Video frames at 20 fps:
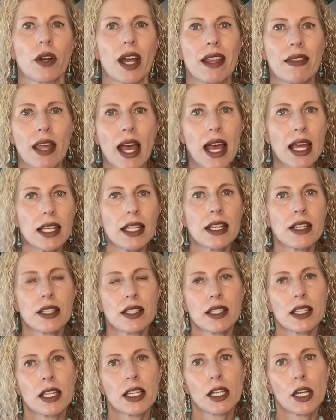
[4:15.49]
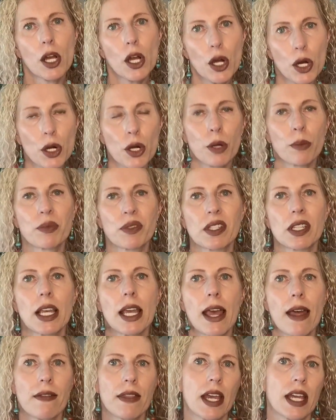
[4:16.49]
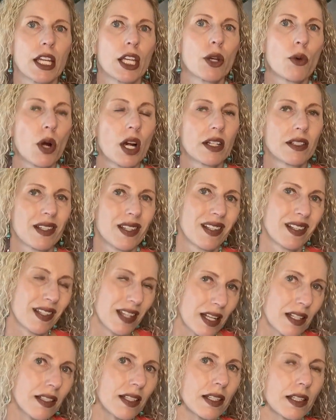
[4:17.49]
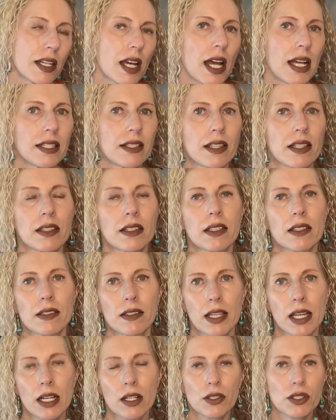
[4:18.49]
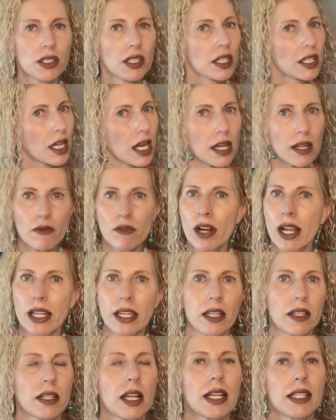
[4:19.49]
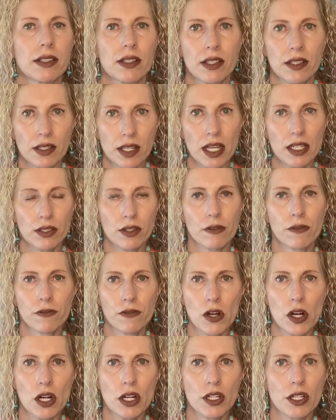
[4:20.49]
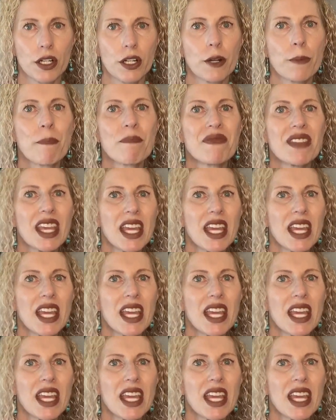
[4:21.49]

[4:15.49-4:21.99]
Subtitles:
and that is in hopes that you are desensitizing the cells to not recognize this as a foreigner